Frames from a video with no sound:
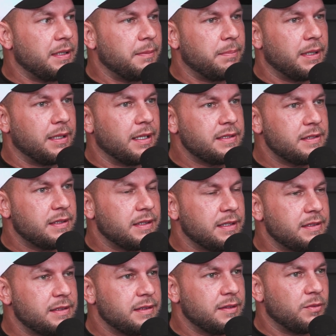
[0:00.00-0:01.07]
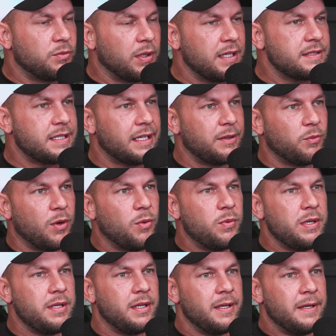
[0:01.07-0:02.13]
But let's realize that what
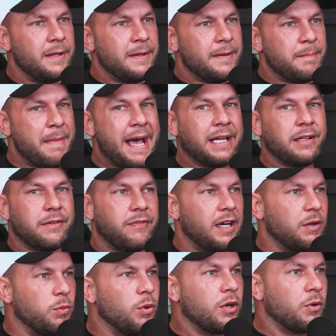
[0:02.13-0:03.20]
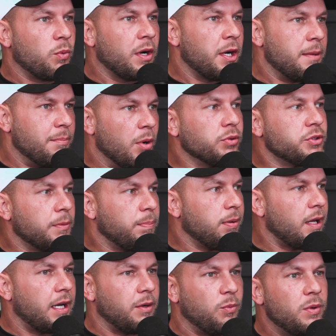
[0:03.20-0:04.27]
we magnify, we're going to
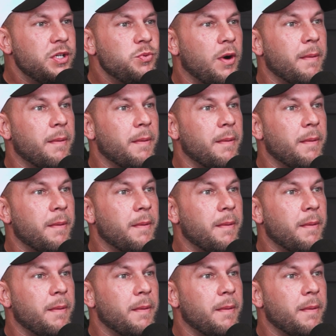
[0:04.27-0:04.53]
multiply. What do you want